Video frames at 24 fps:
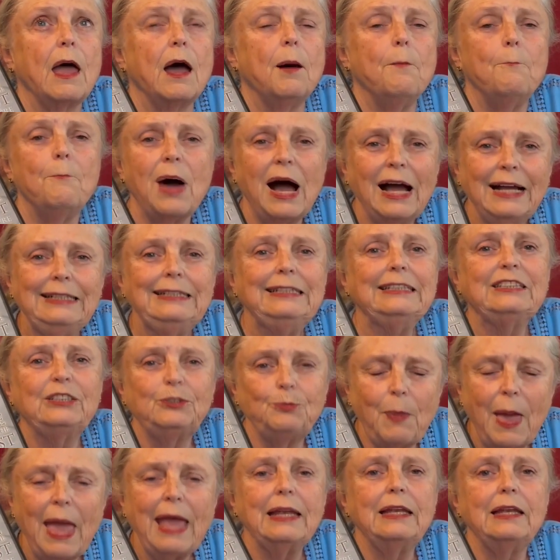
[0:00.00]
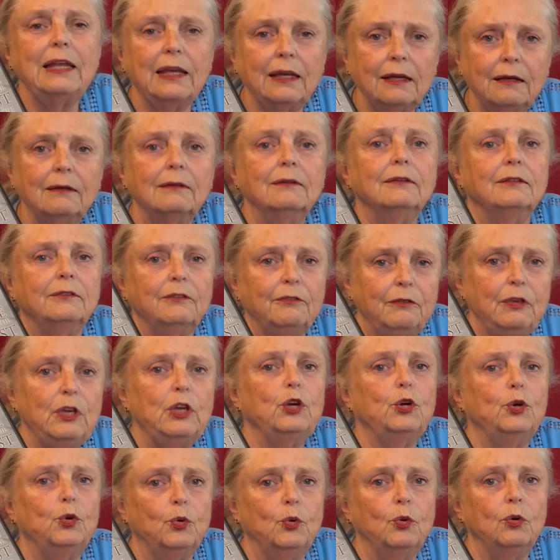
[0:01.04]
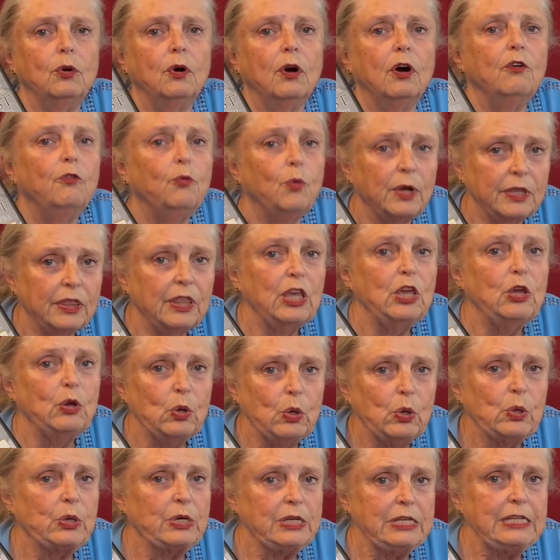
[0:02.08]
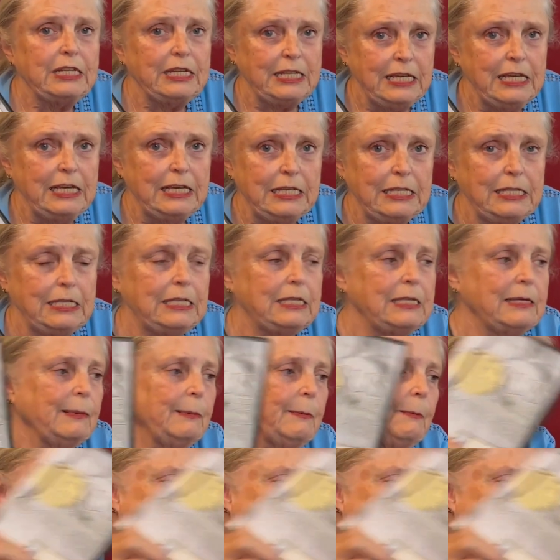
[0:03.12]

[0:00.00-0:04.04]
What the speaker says: a mind-expanding view of what the Eucharist is.